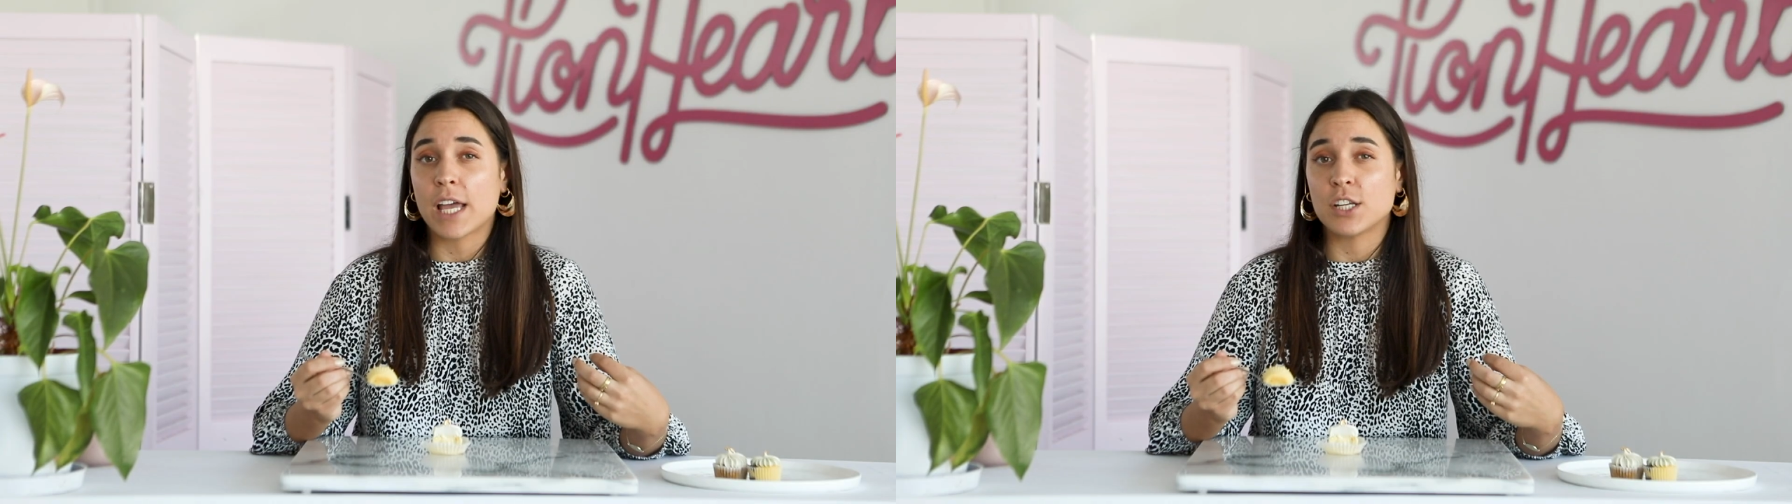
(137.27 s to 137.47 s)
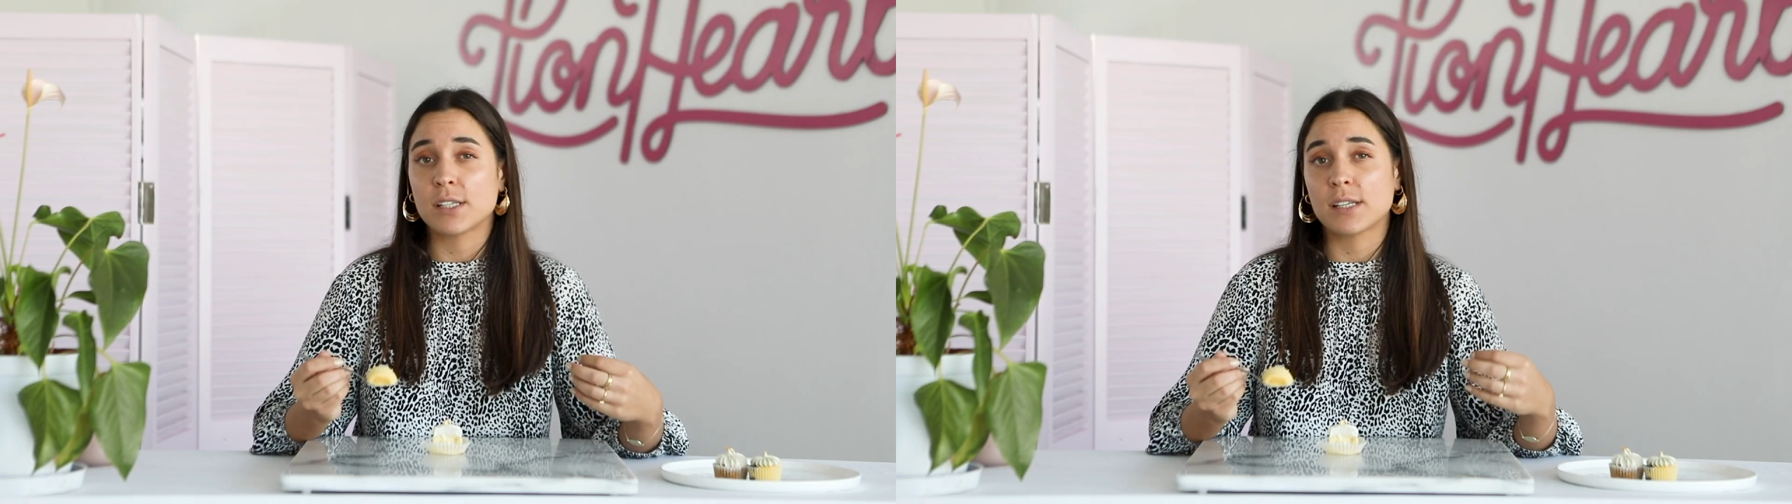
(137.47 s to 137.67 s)

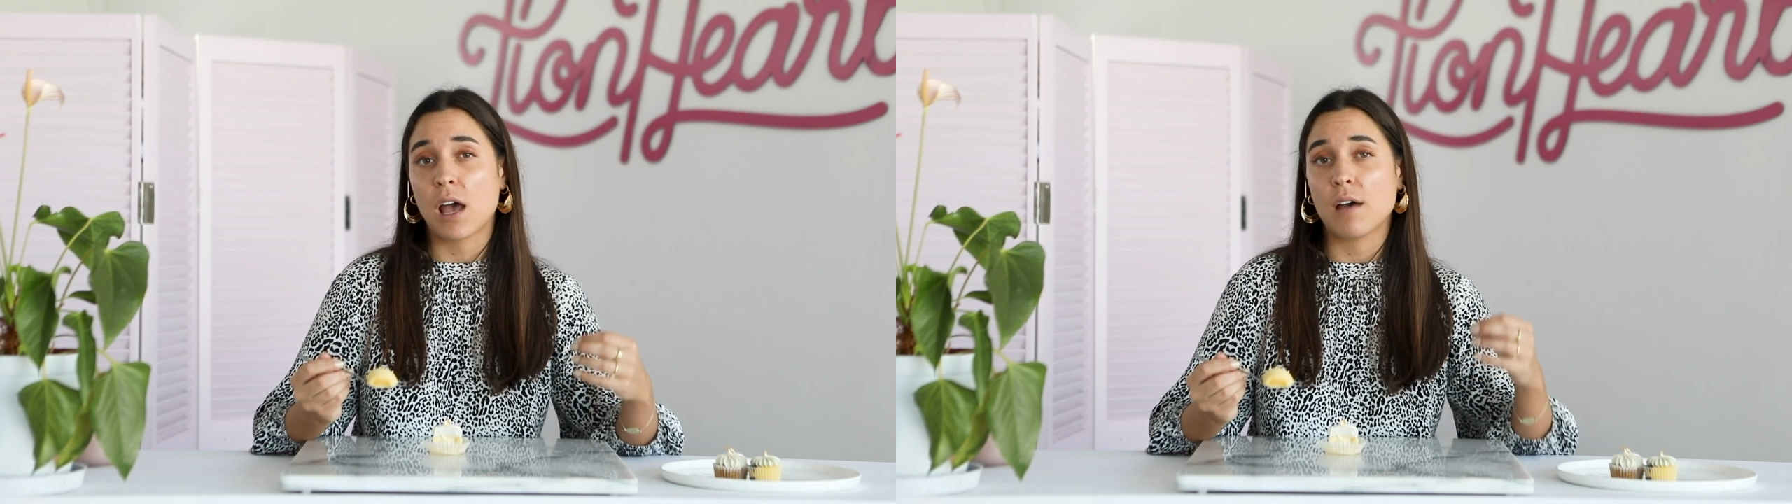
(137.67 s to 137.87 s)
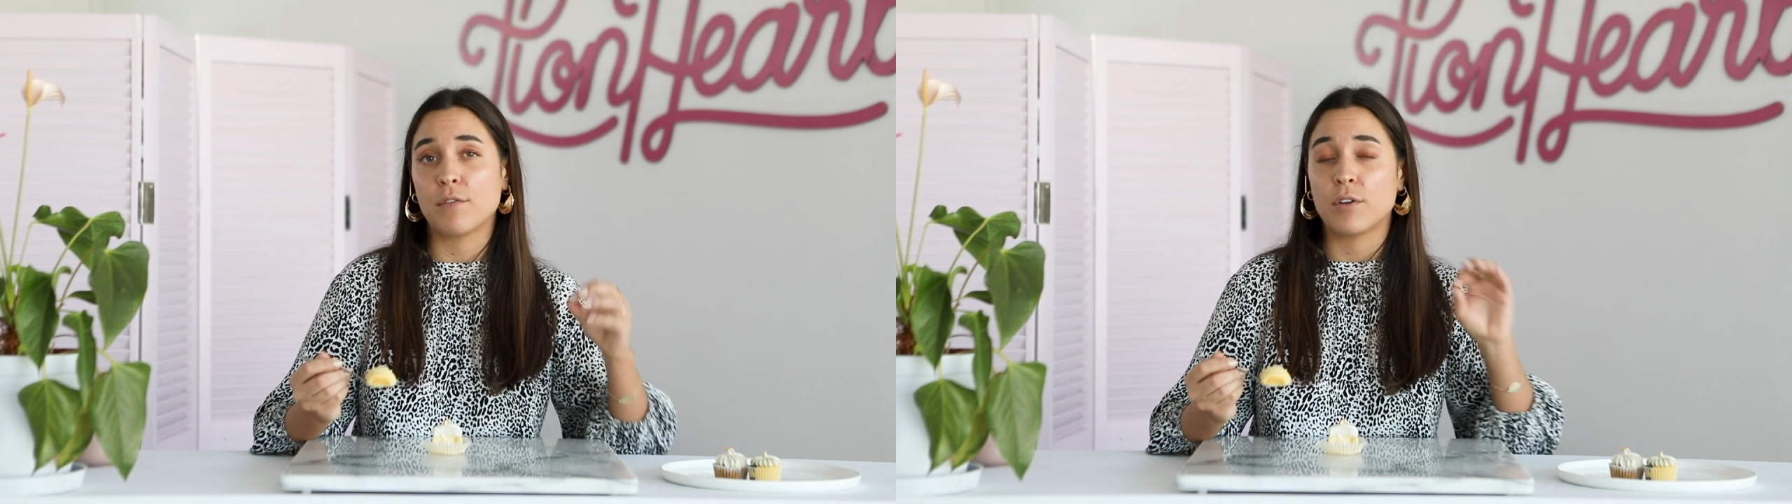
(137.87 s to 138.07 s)
and just
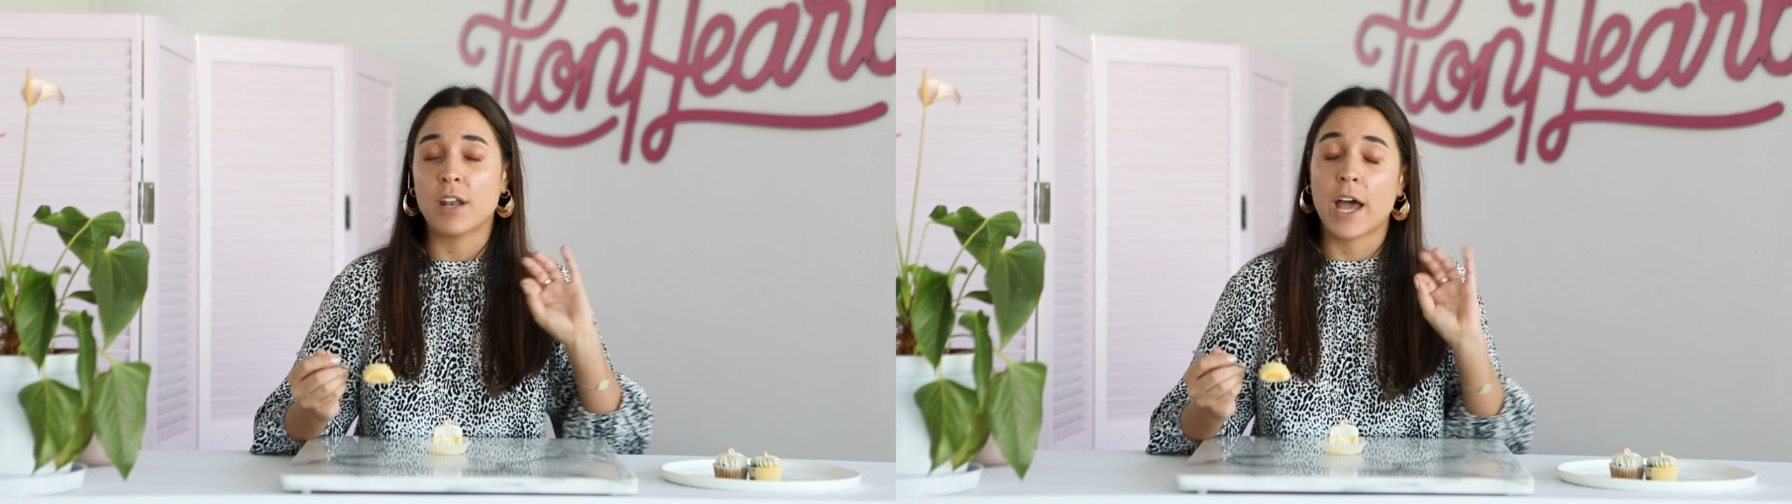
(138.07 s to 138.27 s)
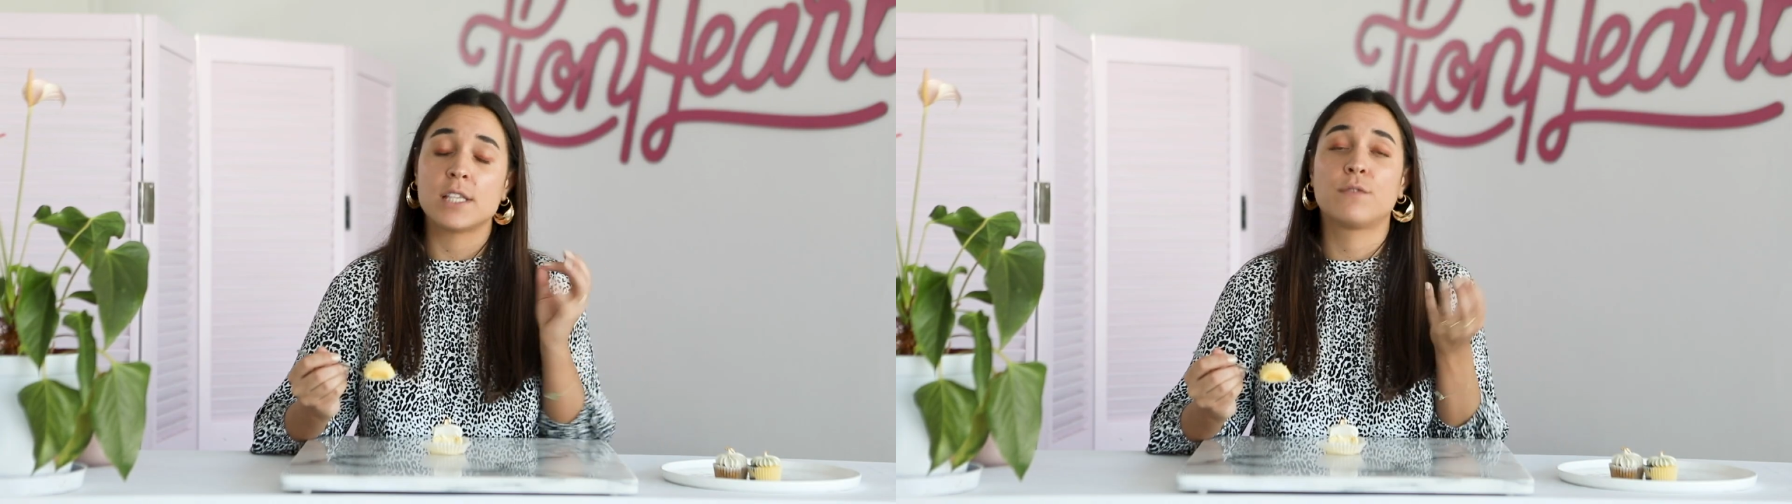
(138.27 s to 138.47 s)
have a
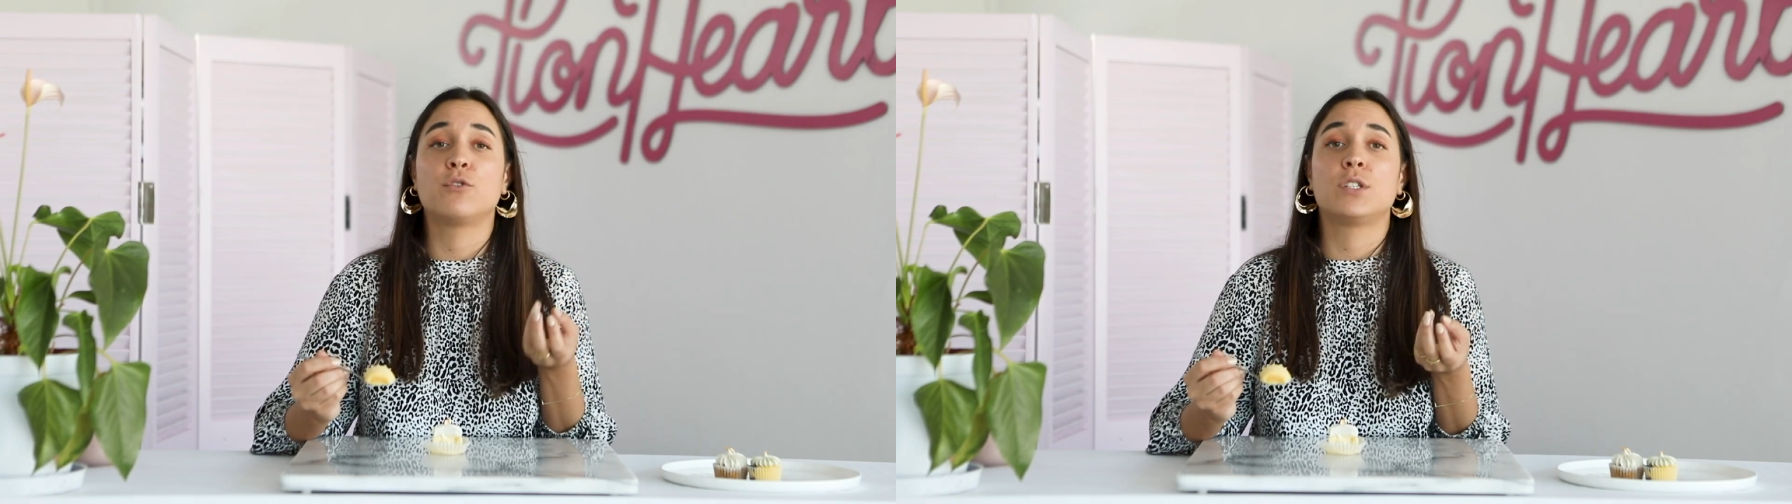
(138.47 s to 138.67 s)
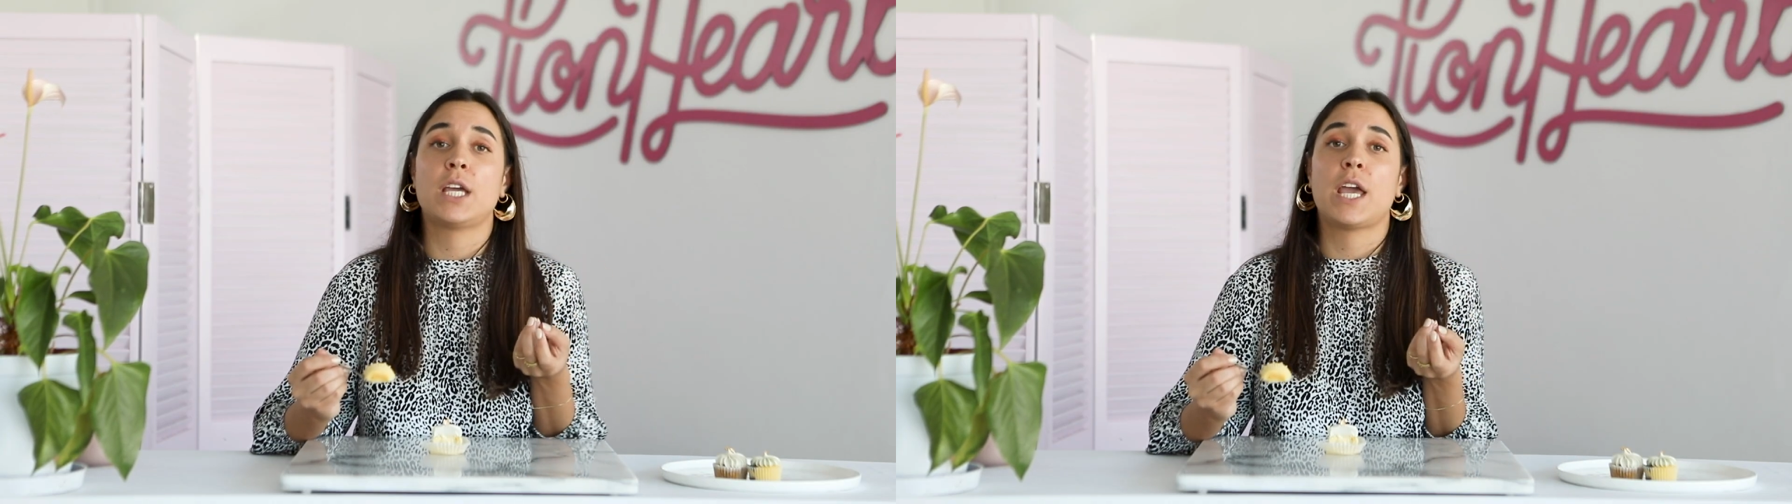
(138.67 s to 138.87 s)
nice
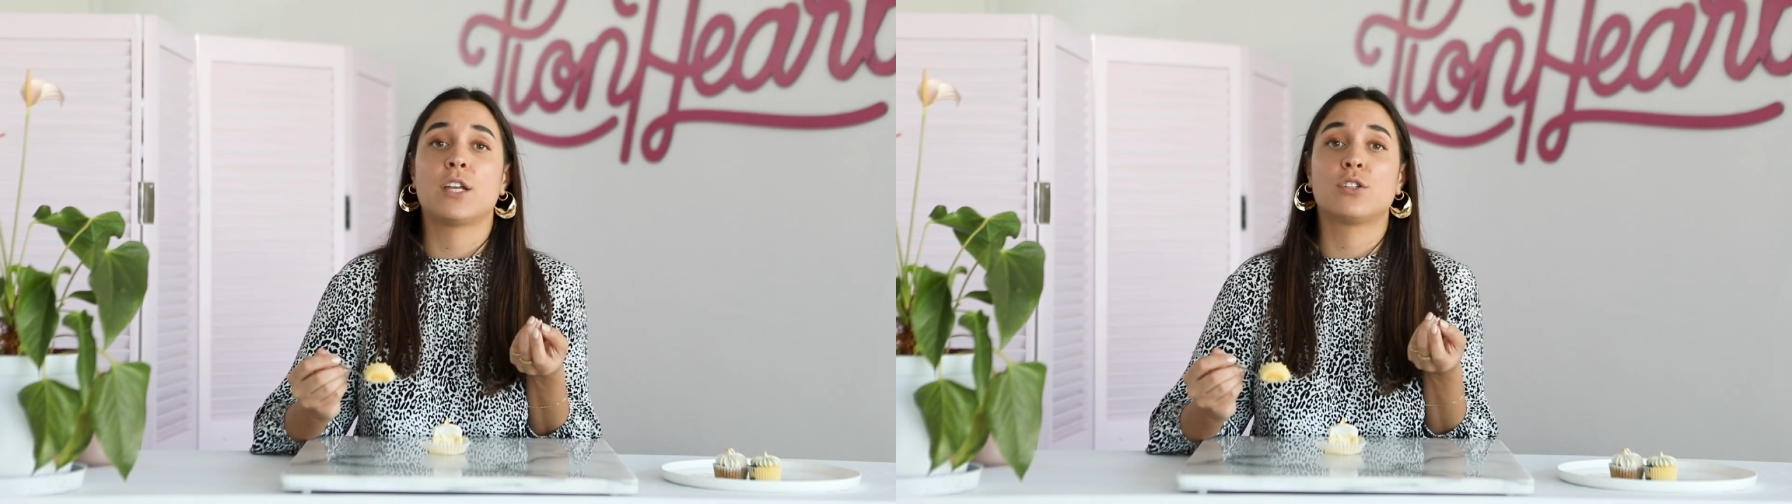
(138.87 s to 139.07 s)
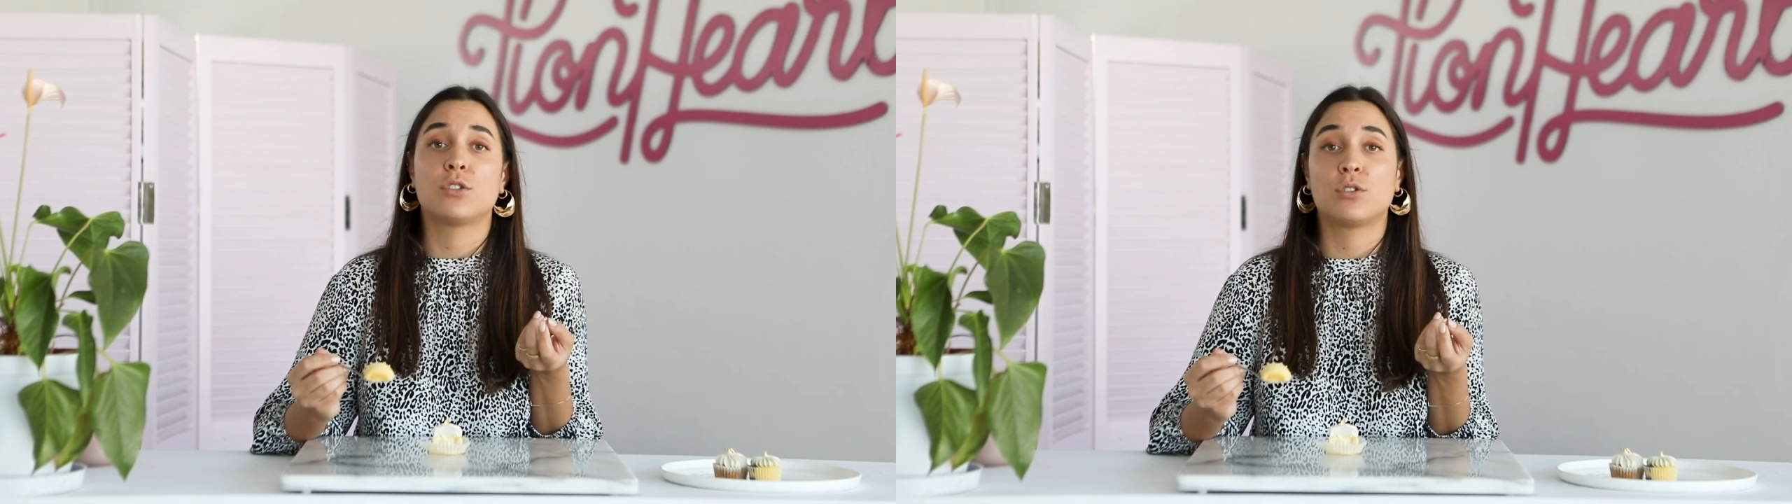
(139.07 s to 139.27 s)
fruity
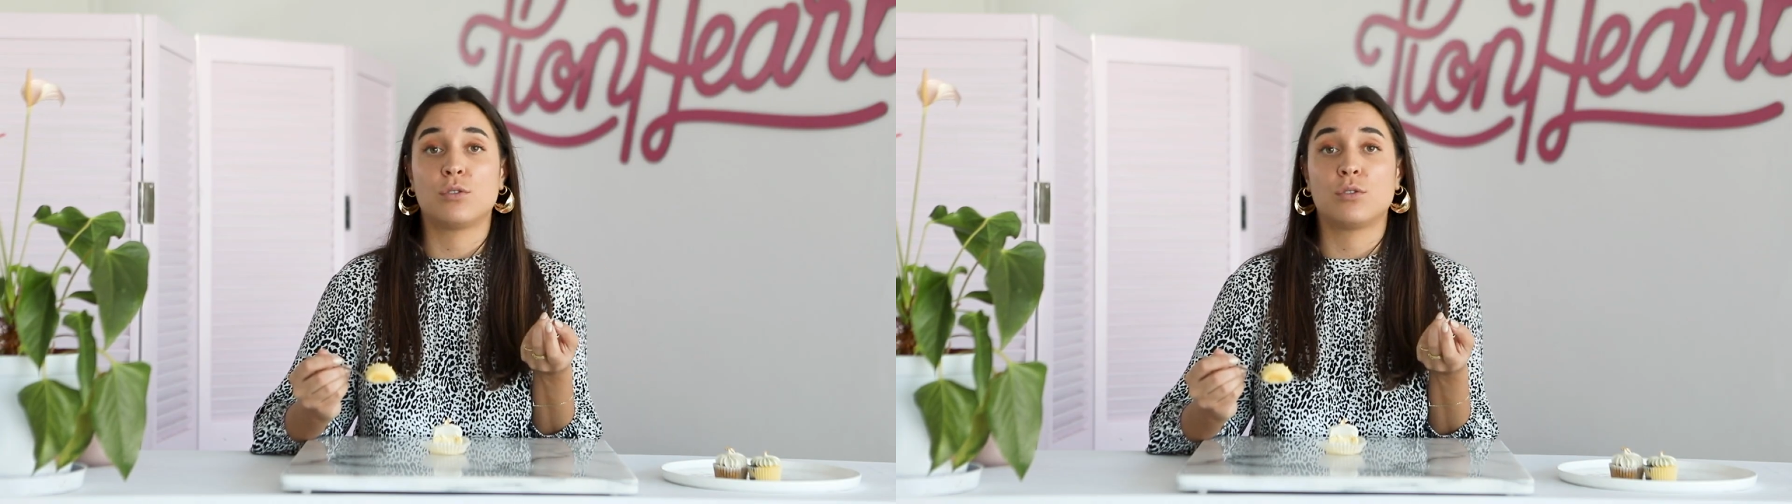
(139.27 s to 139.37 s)
edge